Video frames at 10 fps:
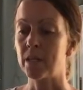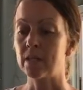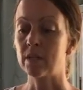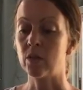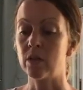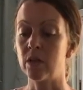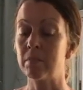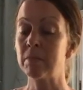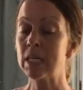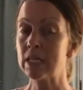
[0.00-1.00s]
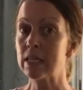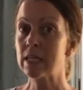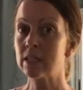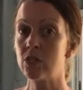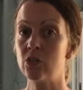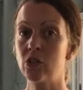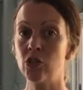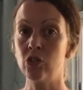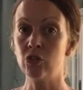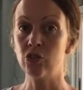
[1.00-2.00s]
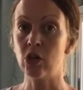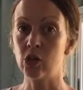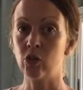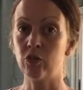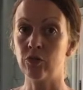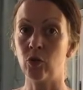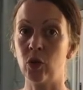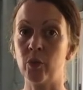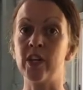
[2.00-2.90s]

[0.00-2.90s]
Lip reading: So there are many things that you can use charcoal for.